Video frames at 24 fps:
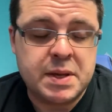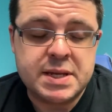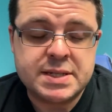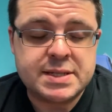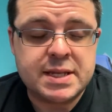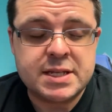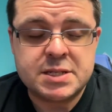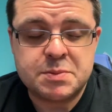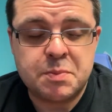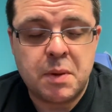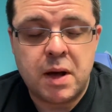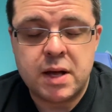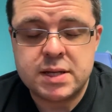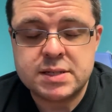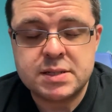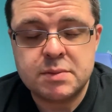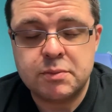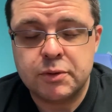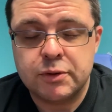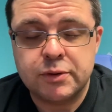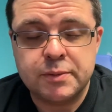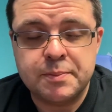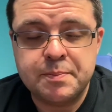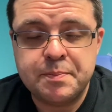as
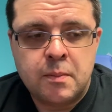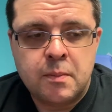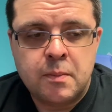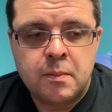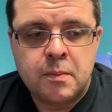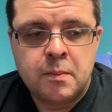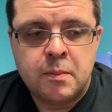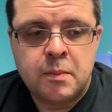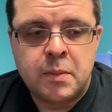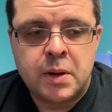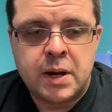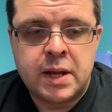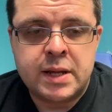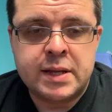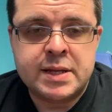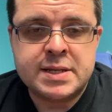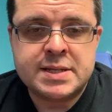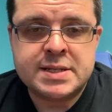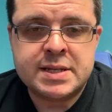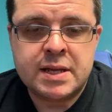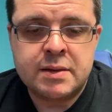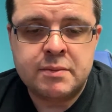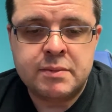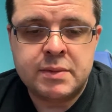possible. But at the
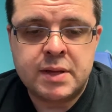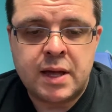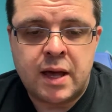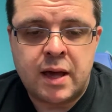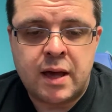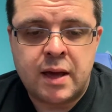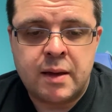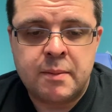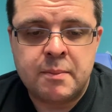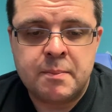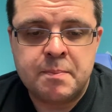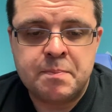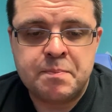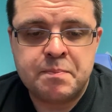same time,